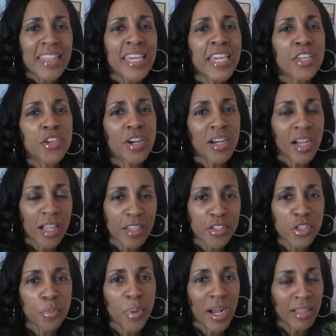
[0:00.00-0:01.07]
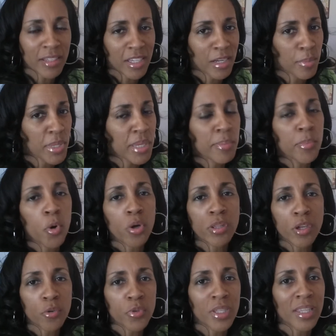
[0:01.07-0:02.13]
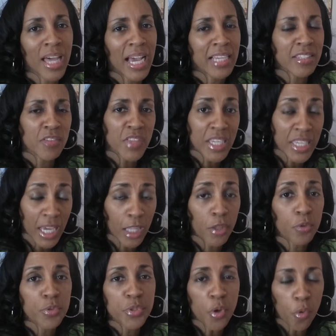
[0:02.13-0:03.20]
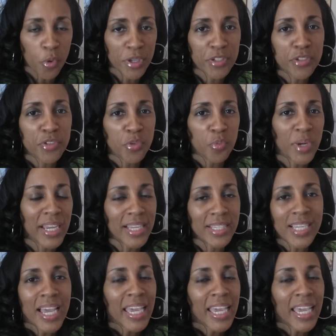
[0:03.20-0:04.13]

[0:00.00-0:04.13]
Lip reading: then your colors are probably going to be more along the lines of the yellows, the oranges, the reds.